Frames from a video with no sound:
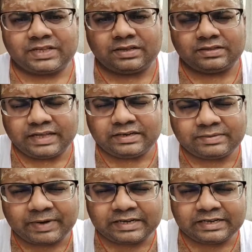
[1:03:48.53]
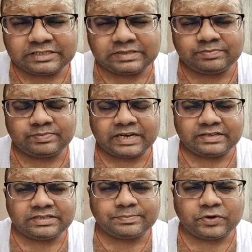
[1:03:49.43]
Then practice
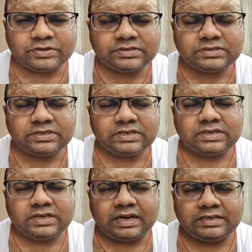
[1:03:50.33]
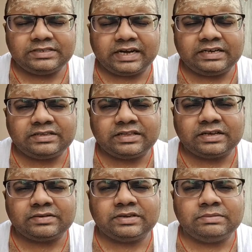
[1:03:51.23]
a pause and chant the
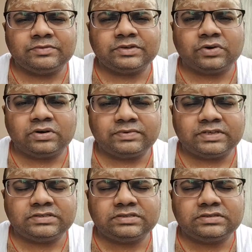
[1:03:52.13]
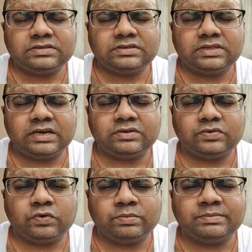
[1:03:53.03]
name of the God once, that
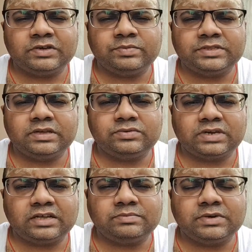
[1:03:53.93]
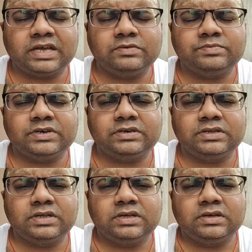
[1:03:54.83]
Om Ham Hanumate Rudratmakaya Hum Phat,
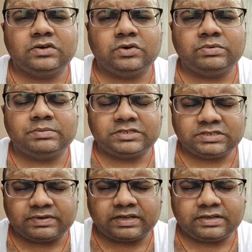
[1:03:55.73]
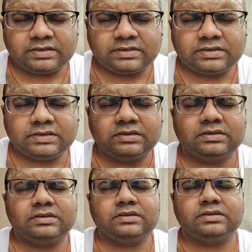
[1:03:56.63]
Om Namah Shivaya.
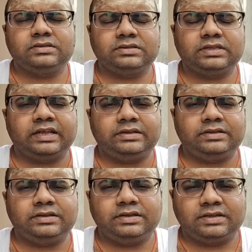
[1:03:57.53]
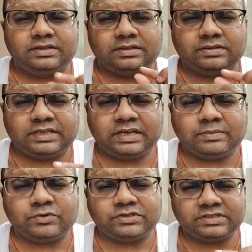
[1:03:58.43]
Then take a
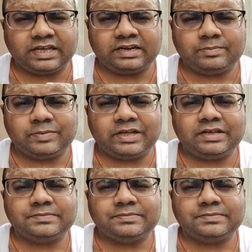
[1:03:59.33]
pause, then reply.